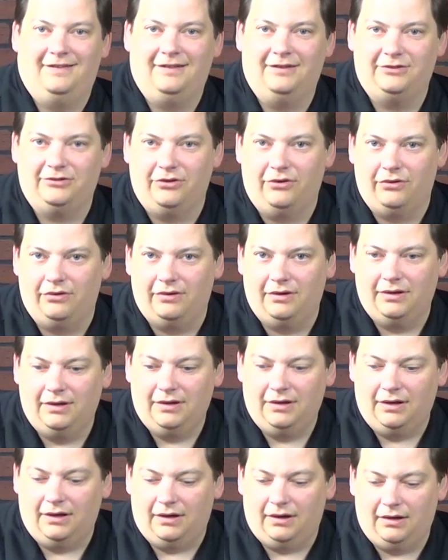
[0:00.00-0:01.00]
So
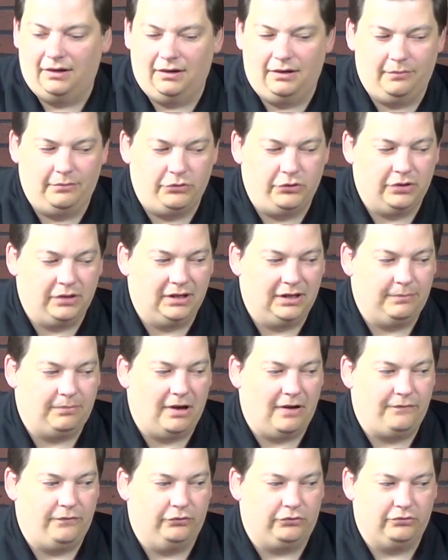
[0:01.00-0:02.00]
you can get
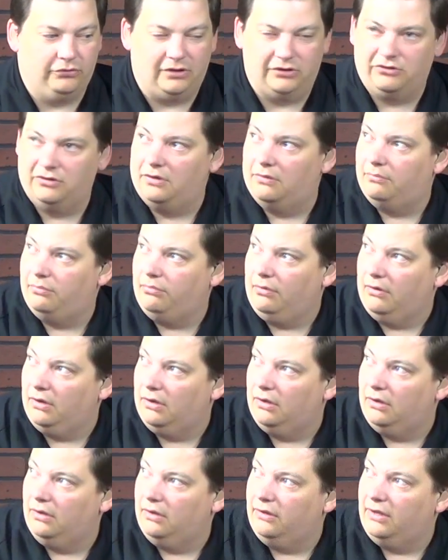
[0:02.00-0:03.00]
pop filters. I should have
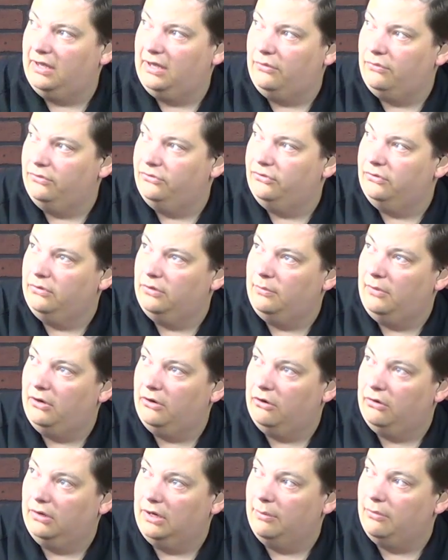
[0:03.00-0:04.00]
I got one sitting there. Maybe
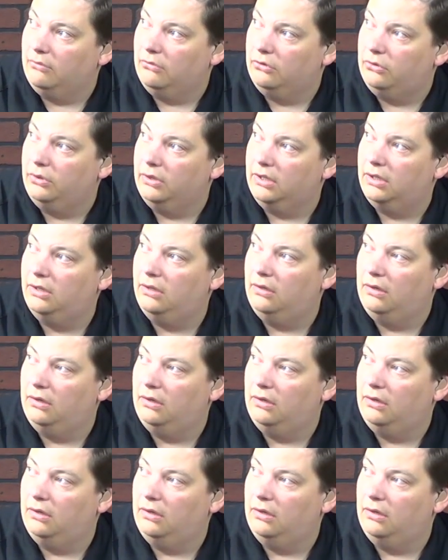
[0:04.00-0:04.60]
I'll go grab it real quick.